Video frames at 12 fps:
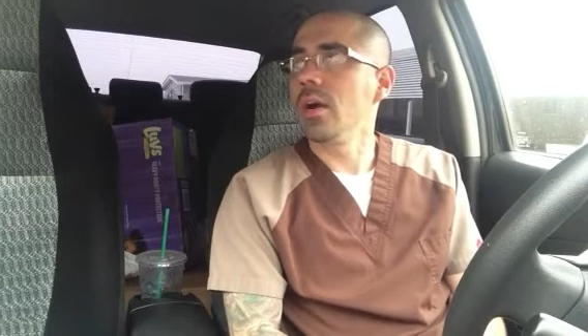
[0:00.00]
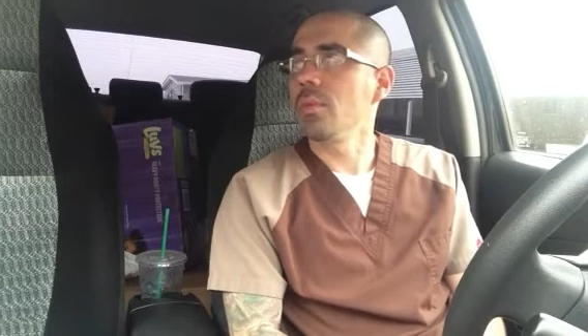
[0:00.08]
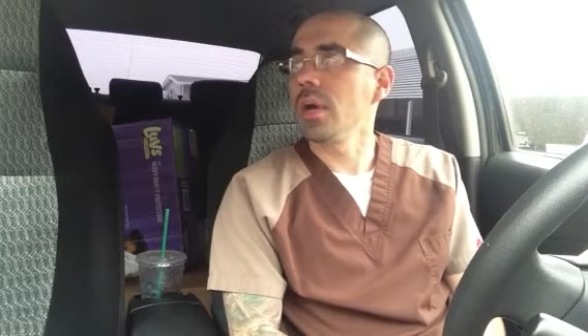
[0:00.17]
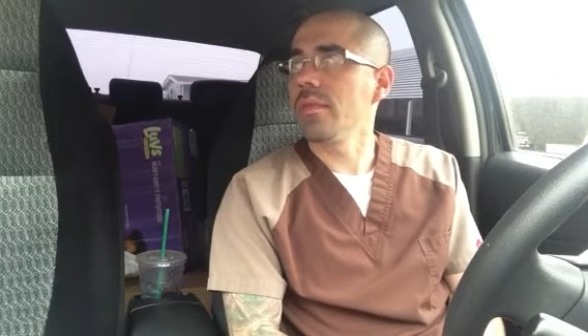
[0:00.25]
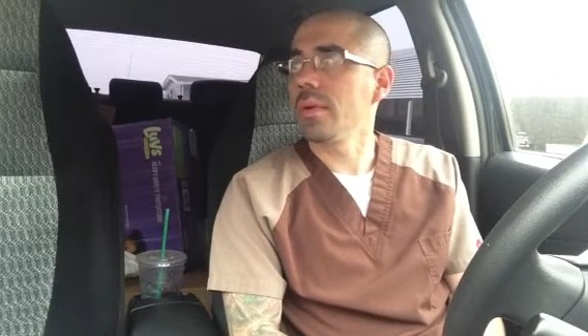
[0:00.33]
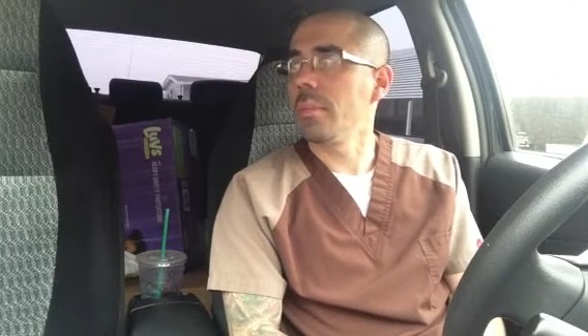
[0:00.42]

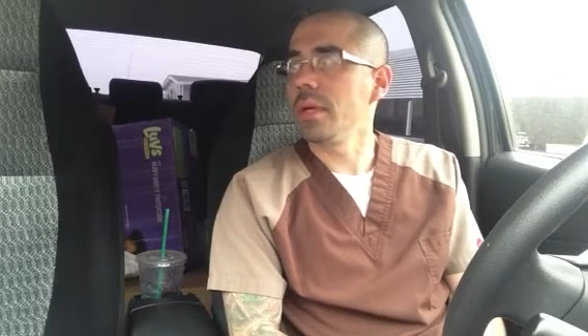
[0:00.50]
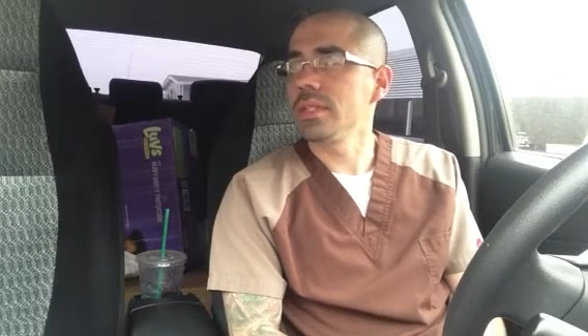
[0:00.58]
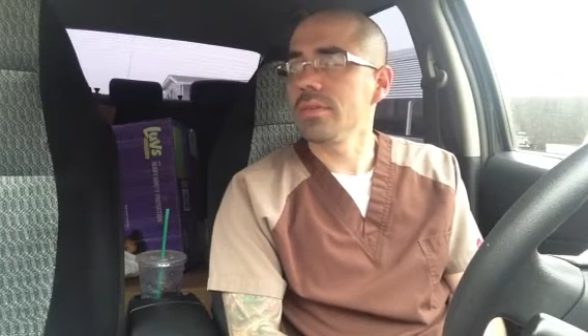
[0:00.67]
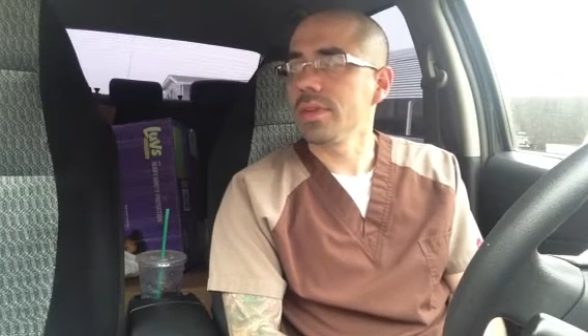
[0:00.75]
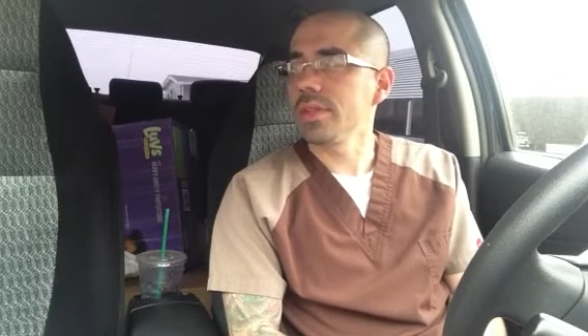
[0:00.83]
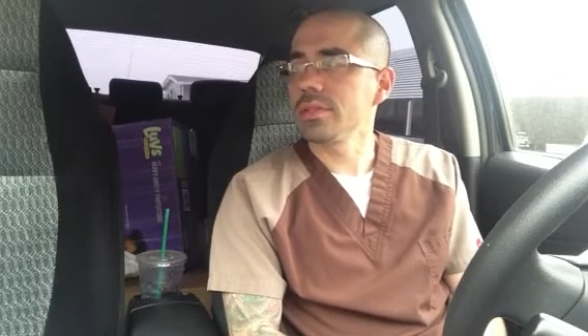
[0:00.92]
We have a bunch
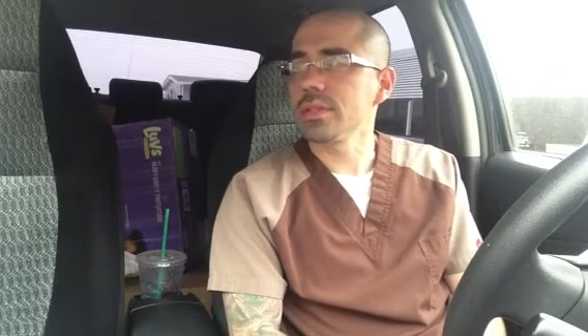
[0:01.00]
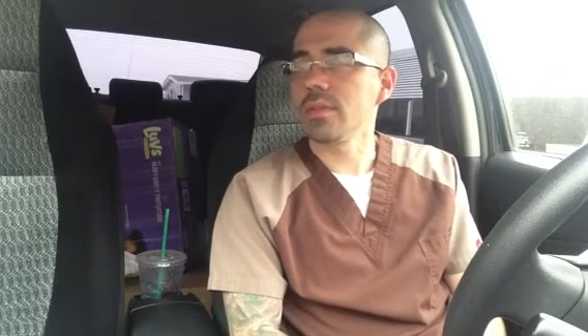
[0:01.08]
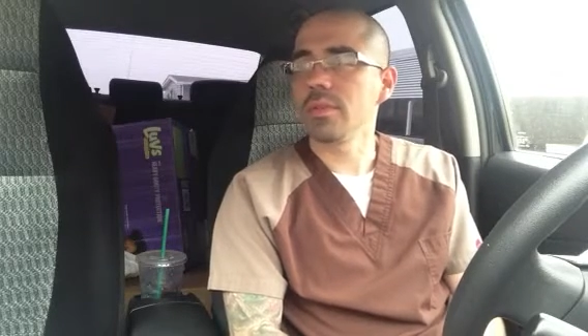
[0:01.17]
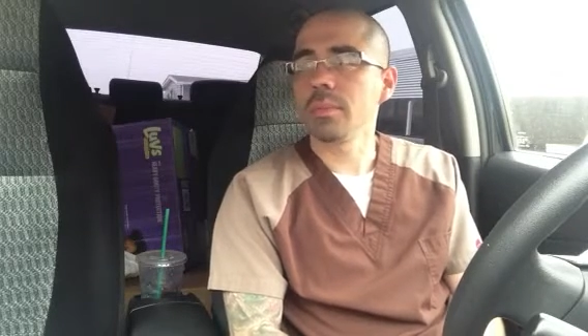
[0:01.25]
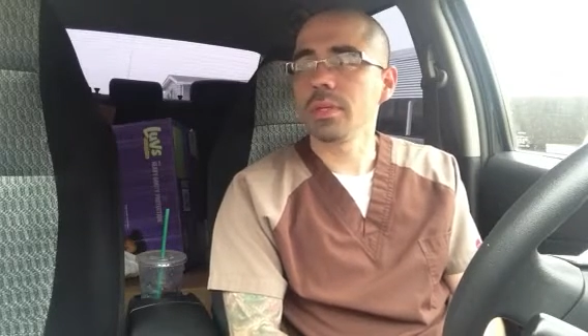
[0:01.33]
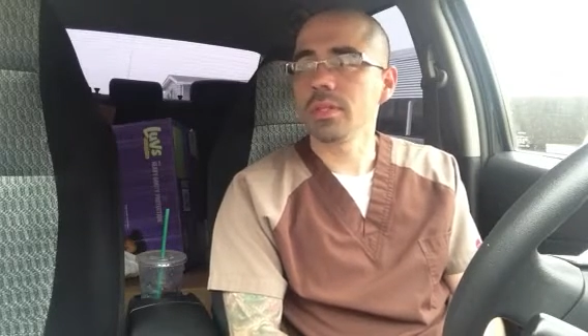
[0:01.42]
of other
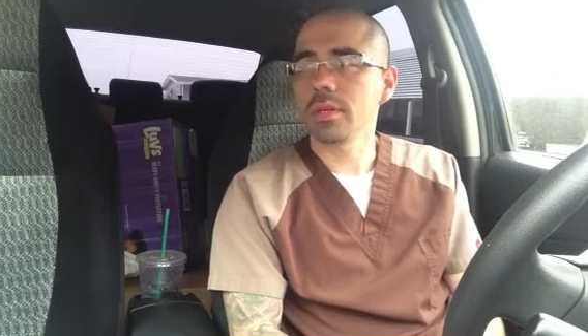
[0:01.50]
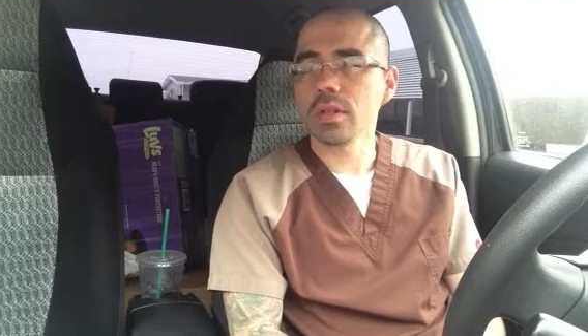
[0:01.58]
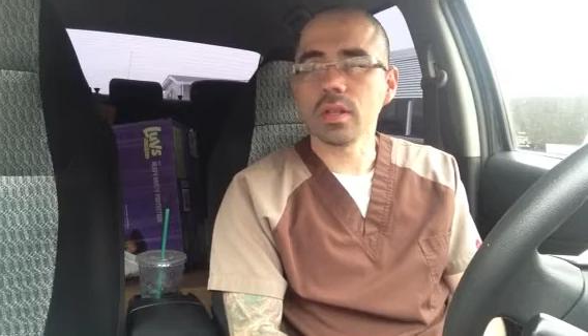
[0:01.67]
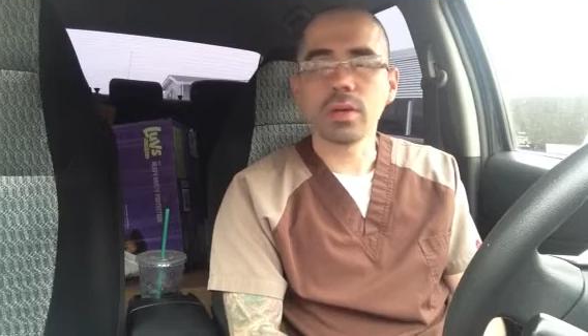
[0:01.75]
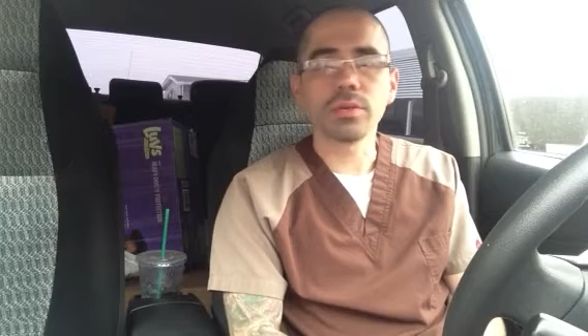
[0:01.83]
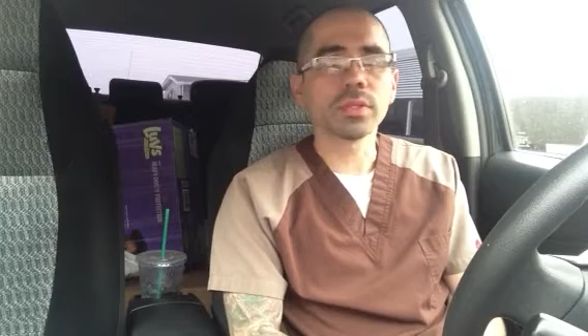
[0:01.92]
stuff, a bunch of
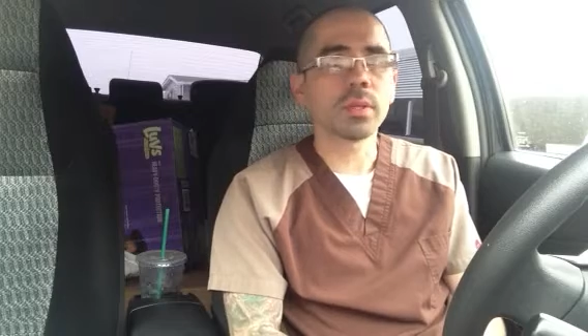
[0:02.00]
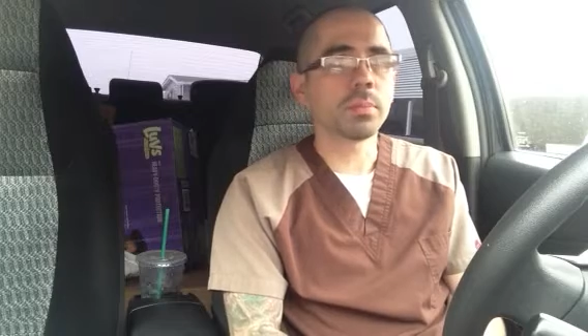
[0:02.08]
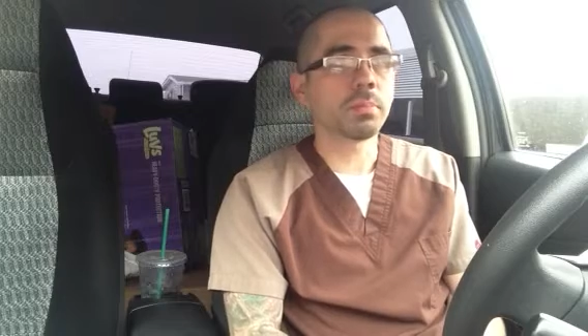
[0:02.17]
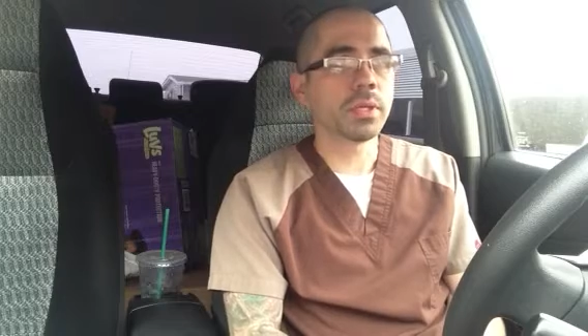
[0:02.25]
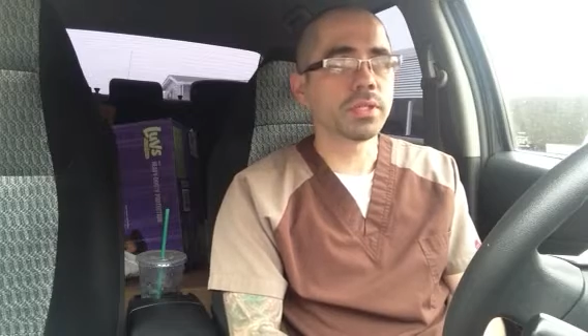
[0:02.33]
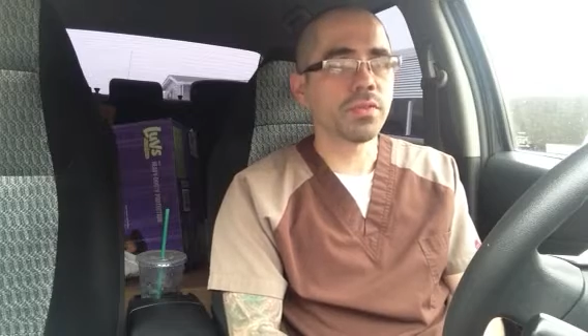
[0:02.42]
clothes, some
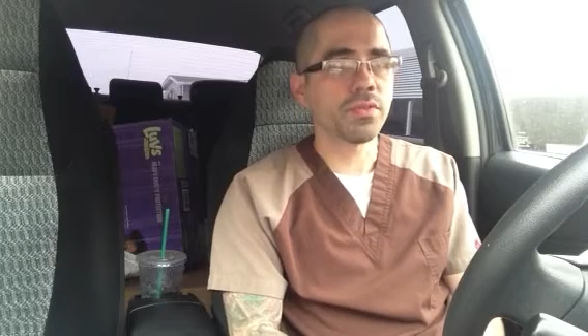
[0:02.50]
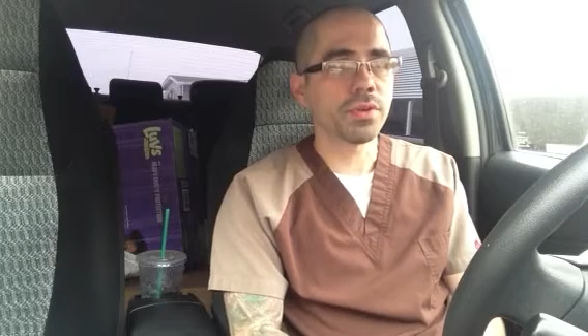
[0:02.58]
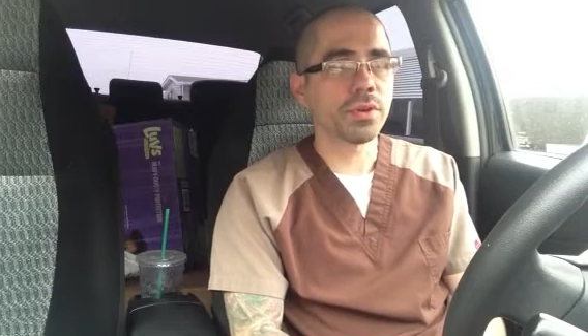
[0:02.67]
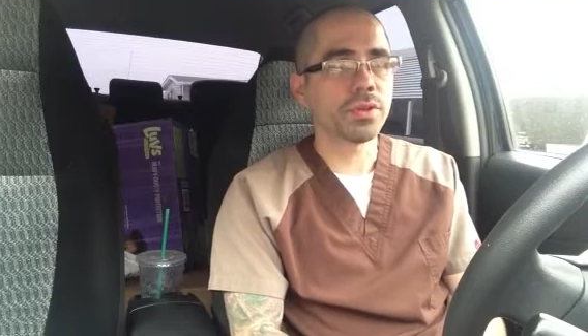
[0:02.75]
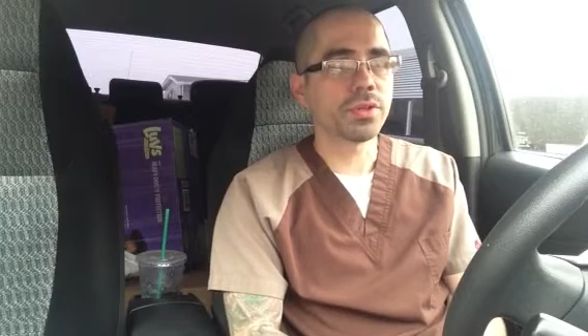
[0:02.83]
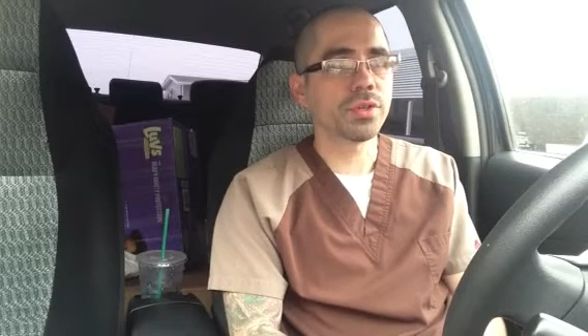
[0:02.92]
bunch of
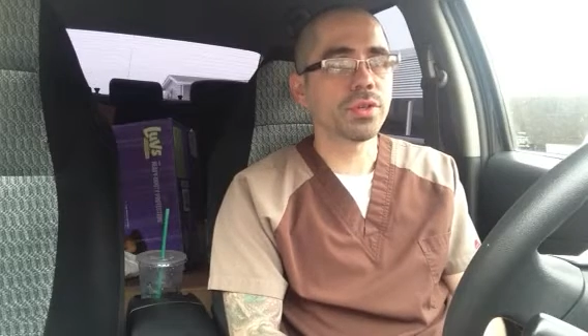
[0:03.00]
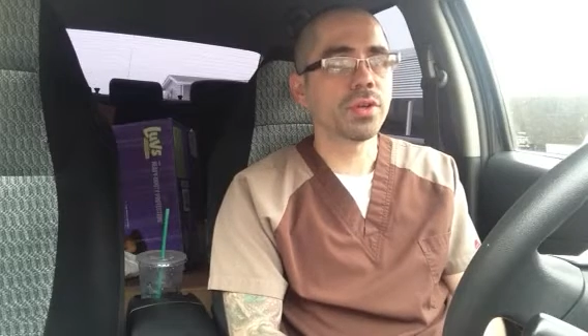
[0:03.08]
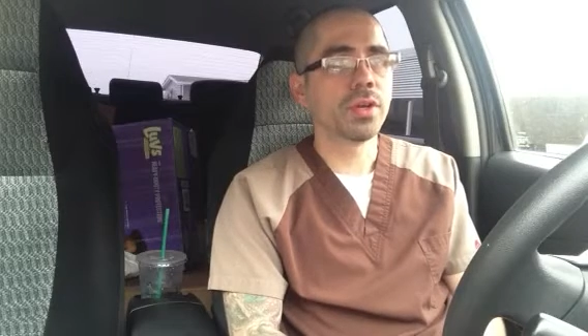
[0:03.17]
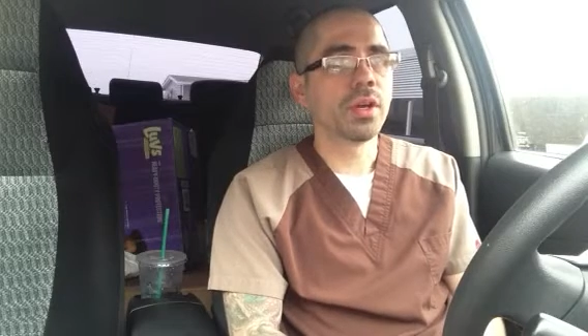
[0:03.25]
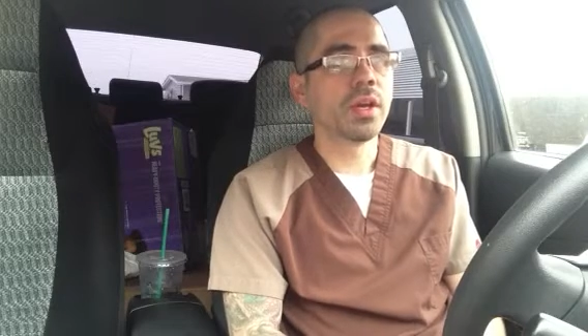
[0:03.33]
furniture,